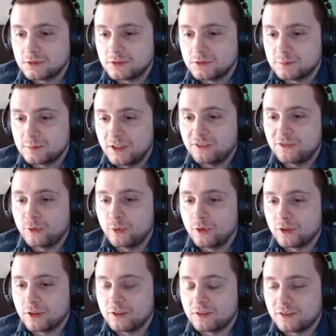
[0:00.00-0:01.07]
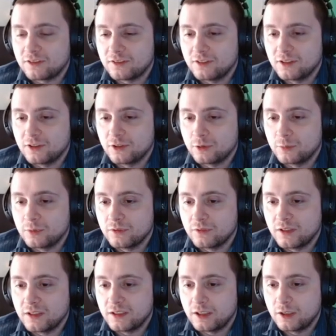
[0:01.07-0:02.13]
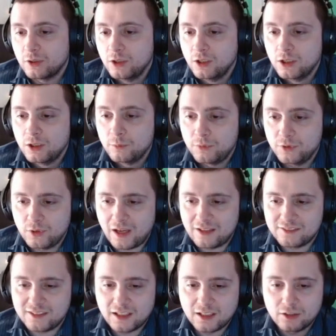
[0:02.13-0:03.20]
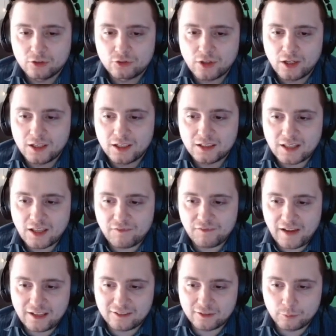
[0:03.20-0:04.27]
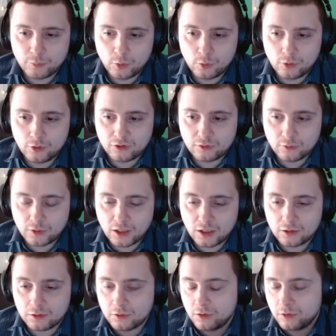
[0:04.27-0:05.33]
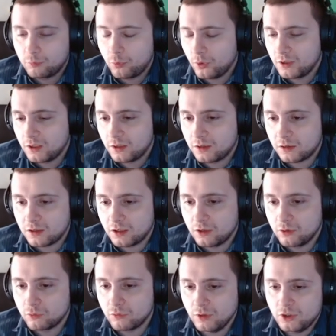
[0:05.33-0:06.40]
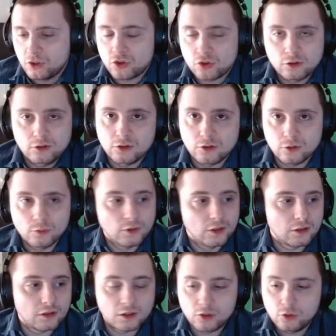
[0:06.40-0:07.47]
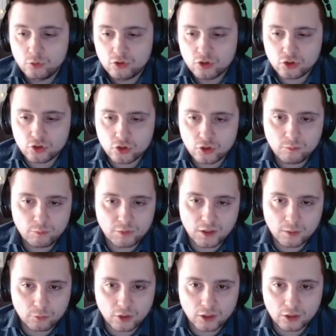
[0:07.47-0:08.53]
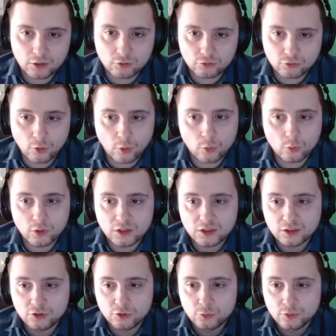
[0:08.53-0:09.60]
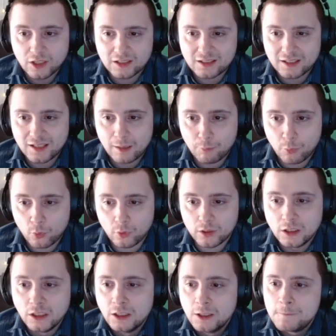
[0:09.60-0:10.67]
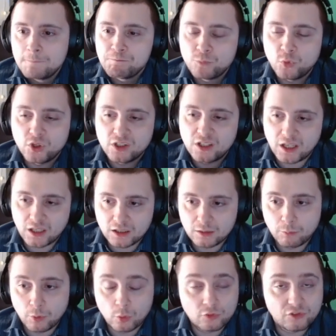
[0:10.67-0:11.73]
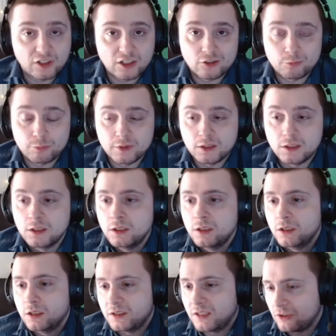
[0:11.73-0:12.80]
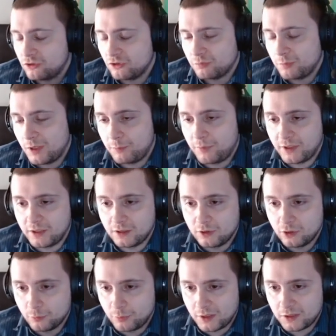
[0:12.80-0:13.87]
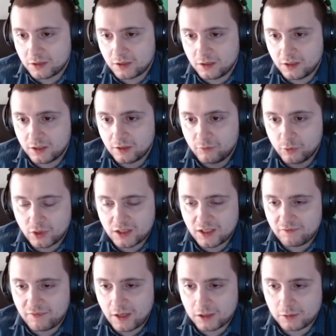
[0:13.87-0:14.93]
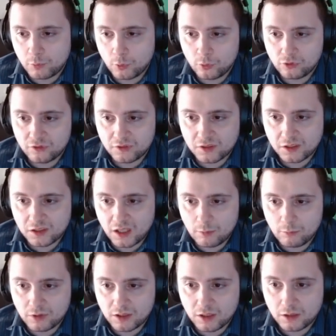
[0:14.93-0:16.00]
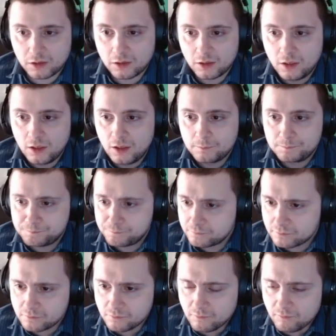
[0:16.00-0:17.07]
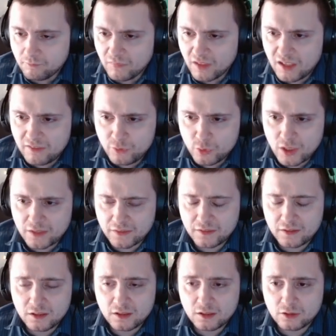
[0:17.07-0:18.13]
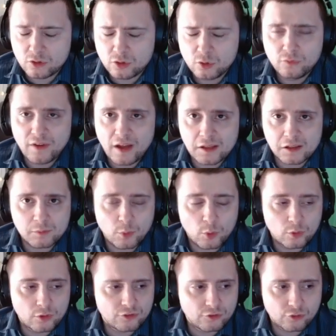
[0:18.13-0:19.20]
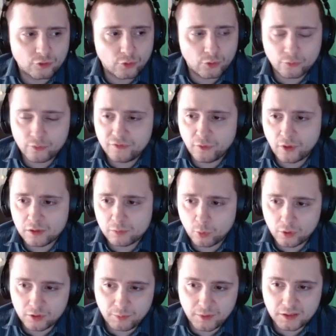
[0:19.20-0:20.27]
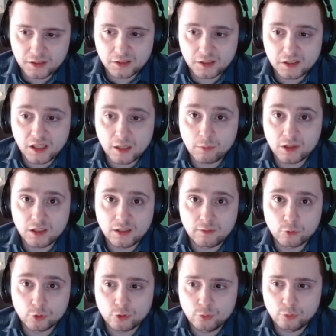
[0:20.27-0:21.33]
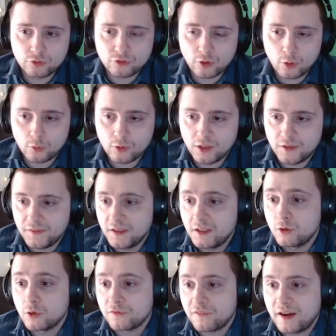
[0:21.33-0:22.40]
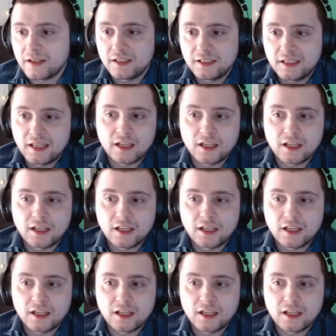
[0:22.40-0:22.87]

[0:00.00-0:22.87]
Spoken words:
My soul hurts a little bit right now. But you guys get it. You're trying to get that facet bonus, okay? So the point is that you really shouldn't do this. Like, you just shouldn't be upgrading your stone until you get to that point where you're getting the bonus HP. That's just my opinion. You're basically, like, if you get that facet bonus, it's the same as this. If you get the 2 facet bonuses or 3 facet bonuses, it's basically the same as the level 2 stone. And then you're finally getting